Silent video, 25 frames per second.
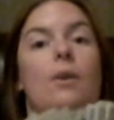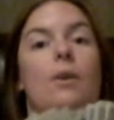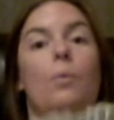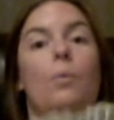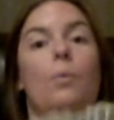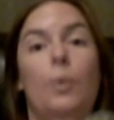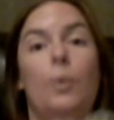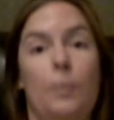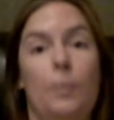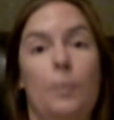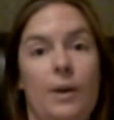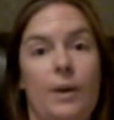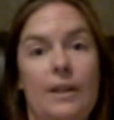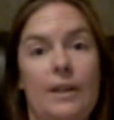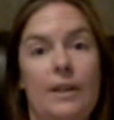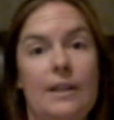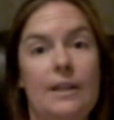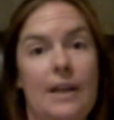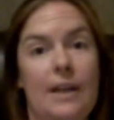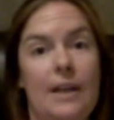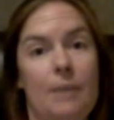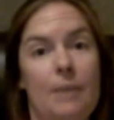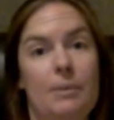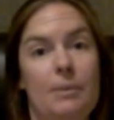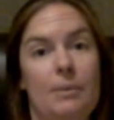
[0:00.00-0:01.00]
We're winning the
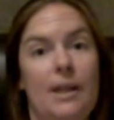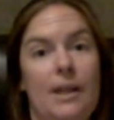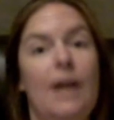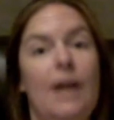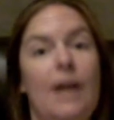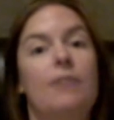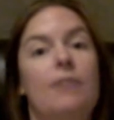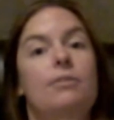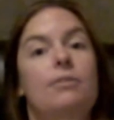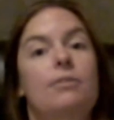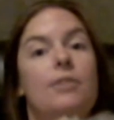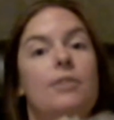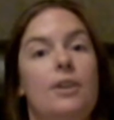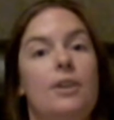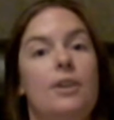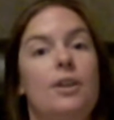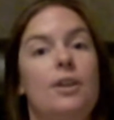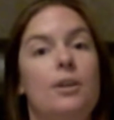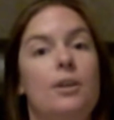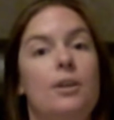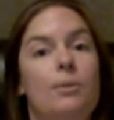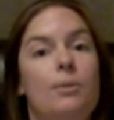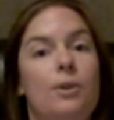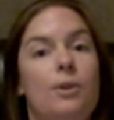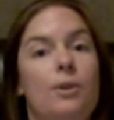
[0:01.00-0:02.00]
game of life.
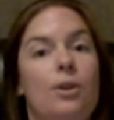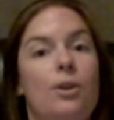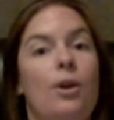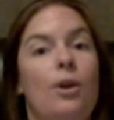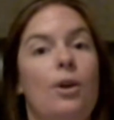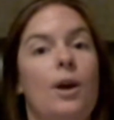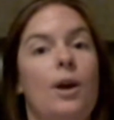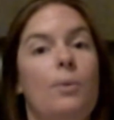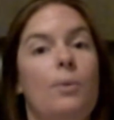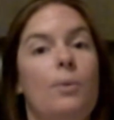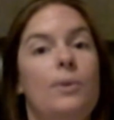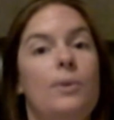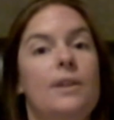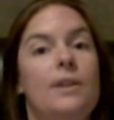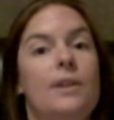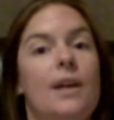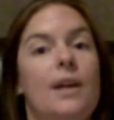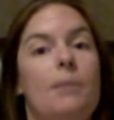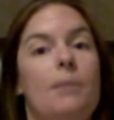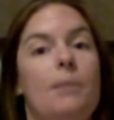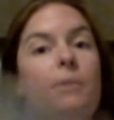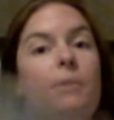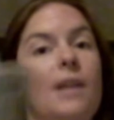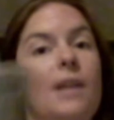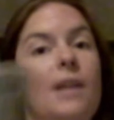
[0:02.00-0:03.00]
You want to know how to win the
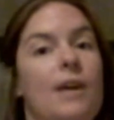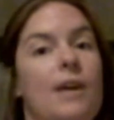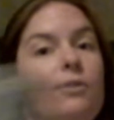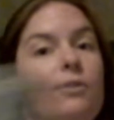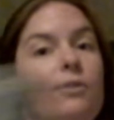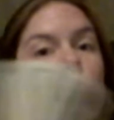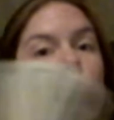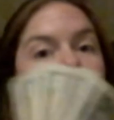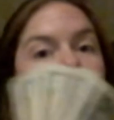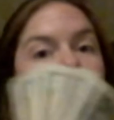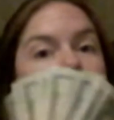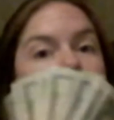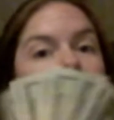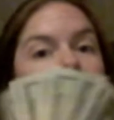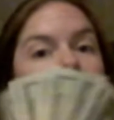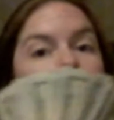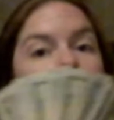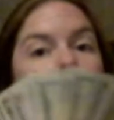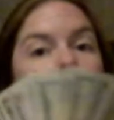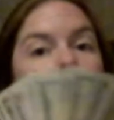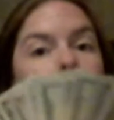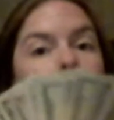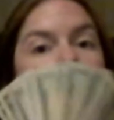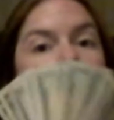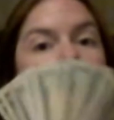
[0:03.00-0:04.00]
game of life? Just keep
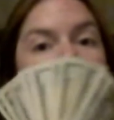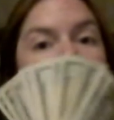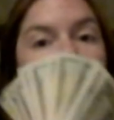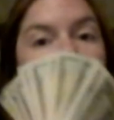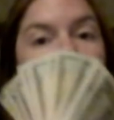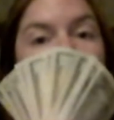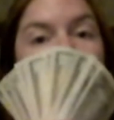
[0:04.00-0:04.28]
with me.